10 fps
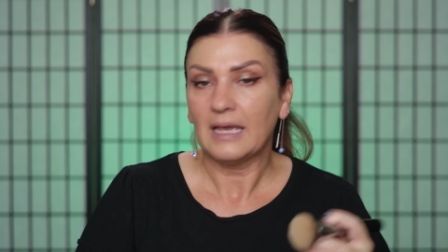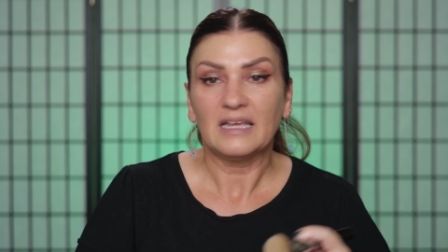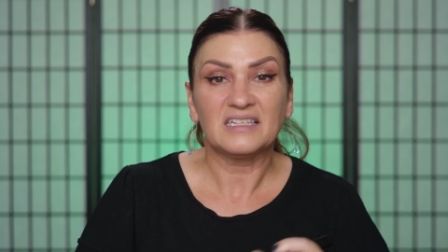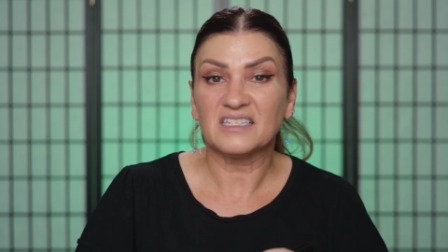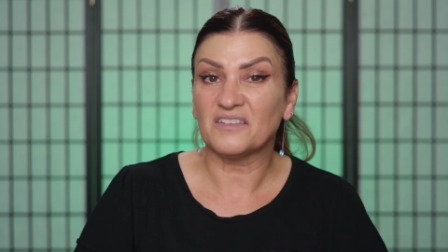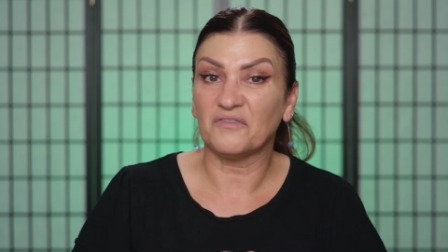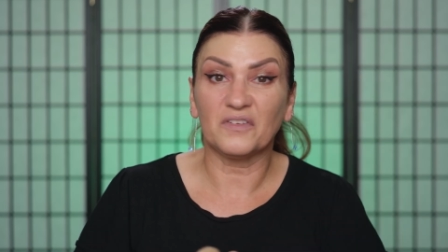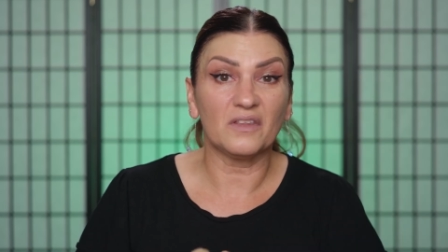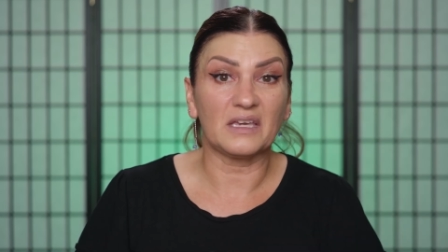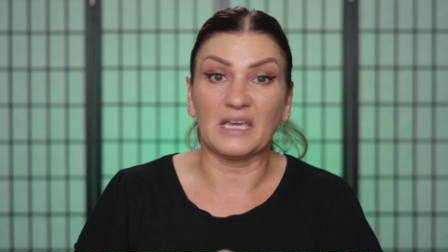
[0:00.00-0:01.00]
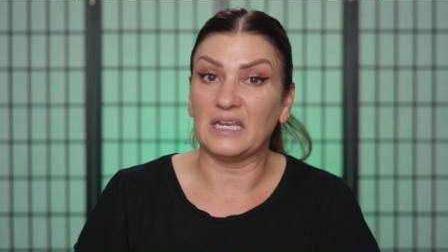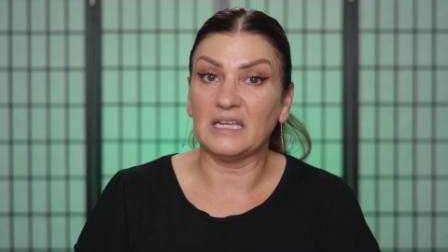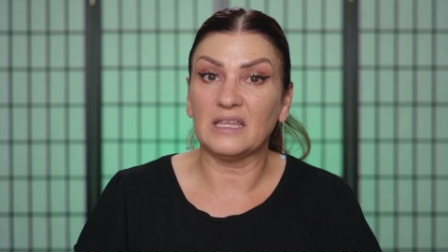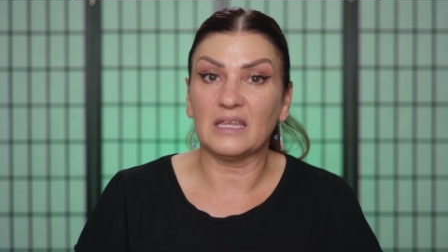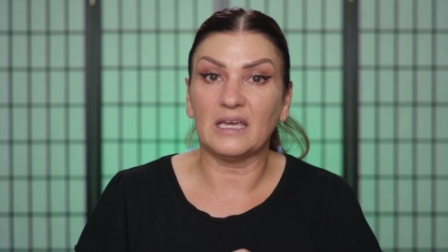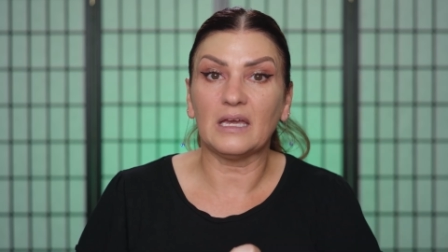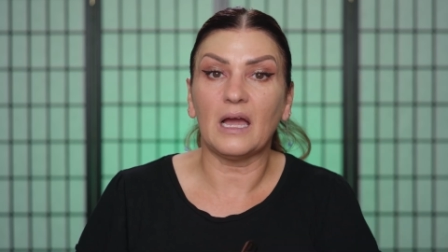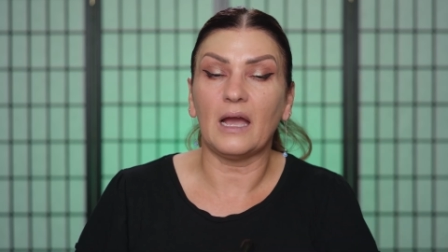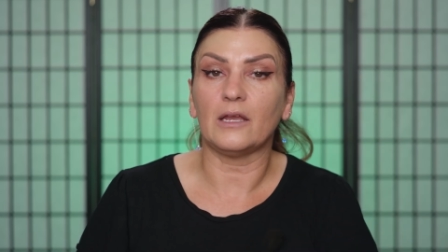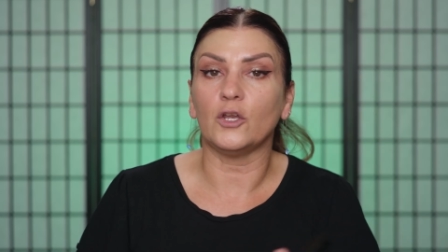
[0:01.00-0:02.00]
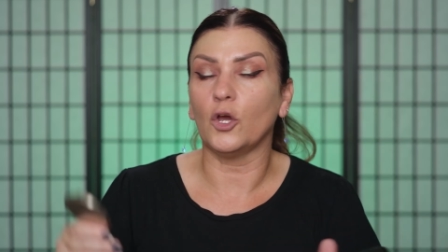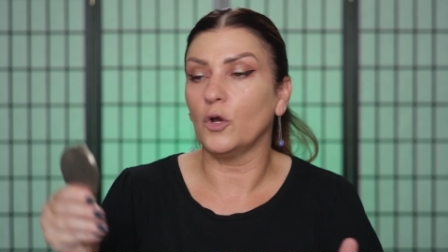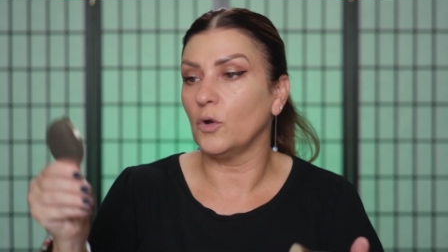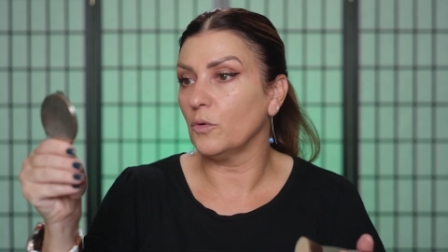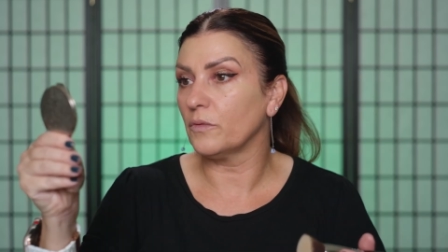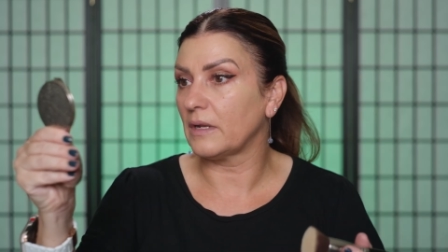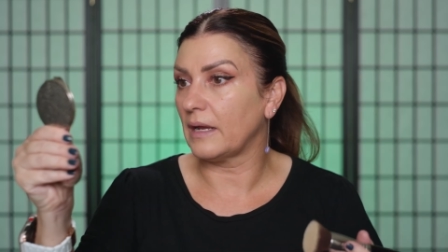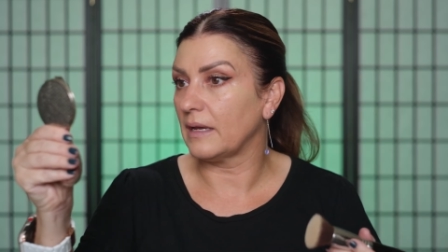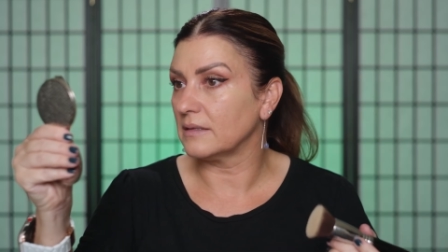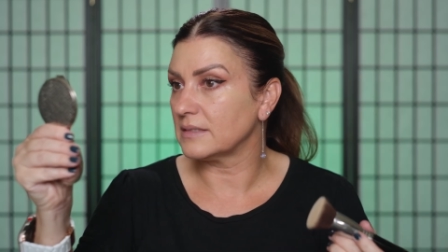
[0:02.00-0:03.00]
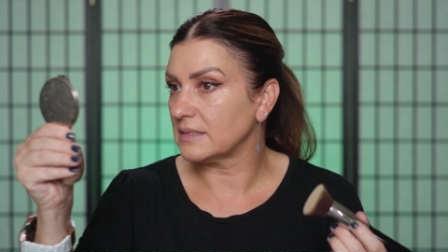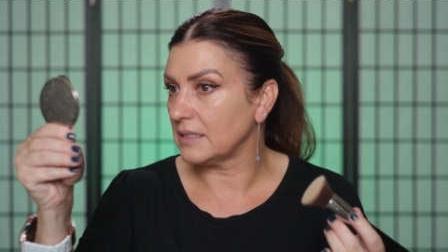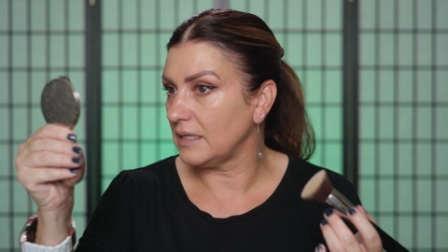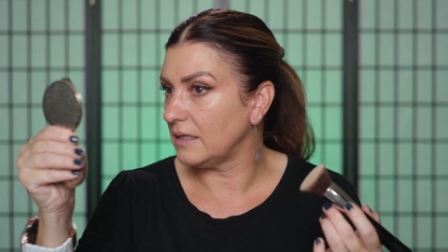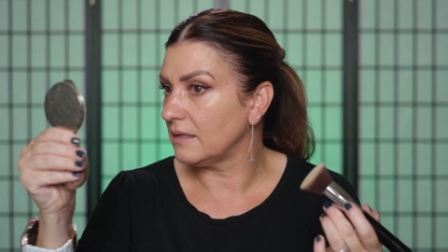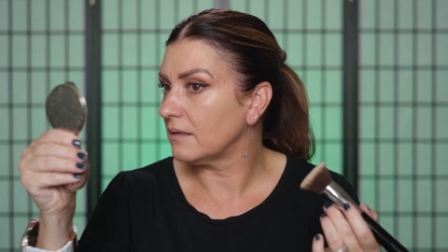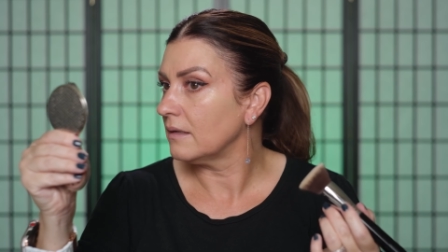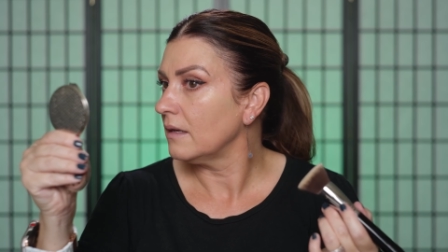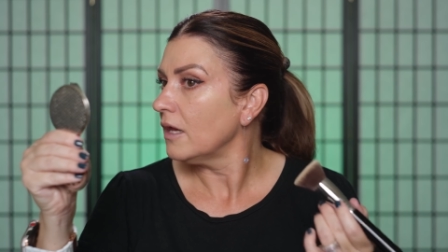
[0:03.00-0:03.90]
It doesn't feel like anything. I know that I had seen,